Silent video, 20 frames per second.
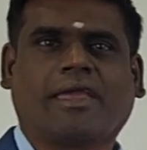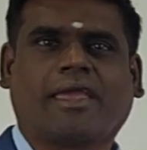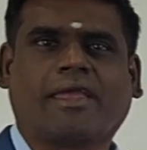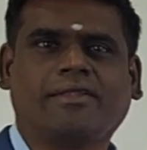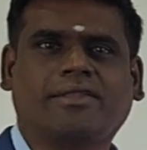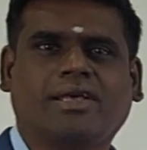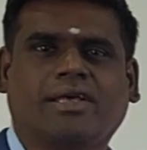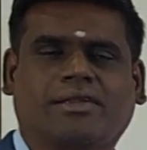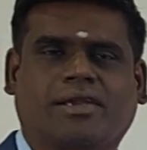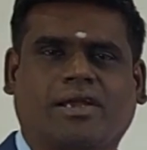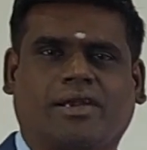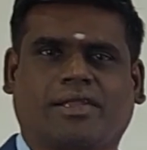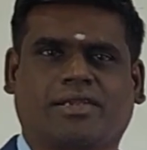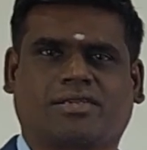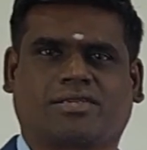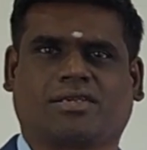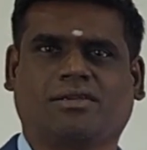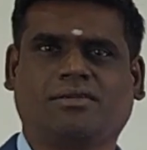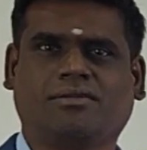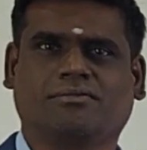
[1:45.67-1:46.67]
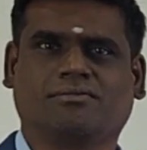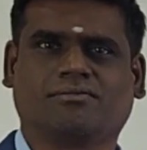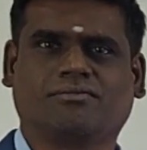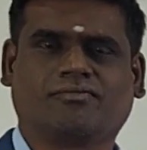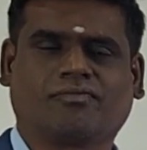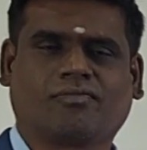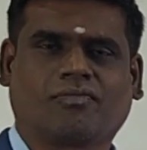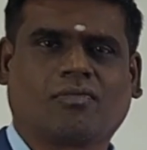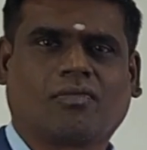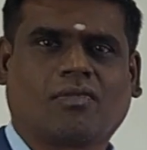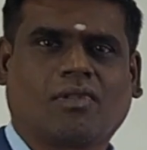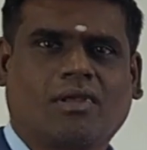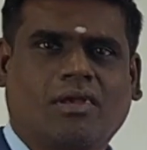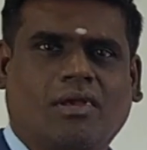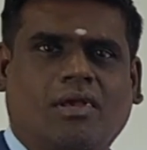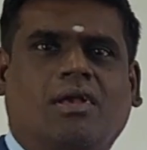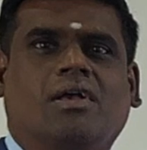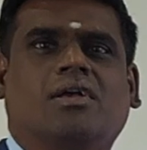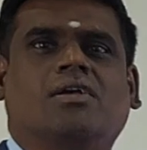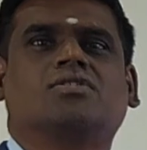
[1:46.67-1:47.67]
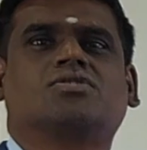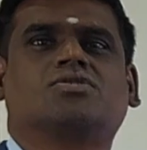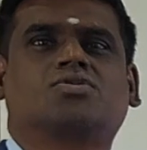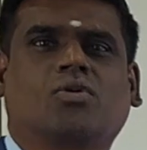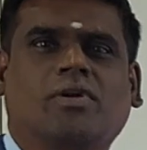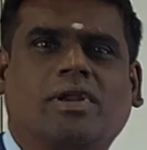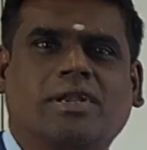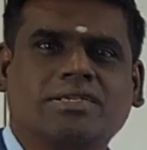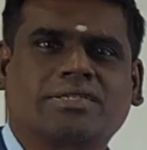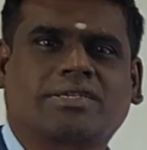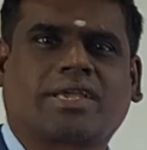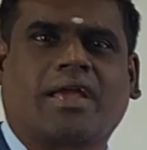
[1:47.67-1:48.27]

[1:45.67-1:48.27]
In that condition, students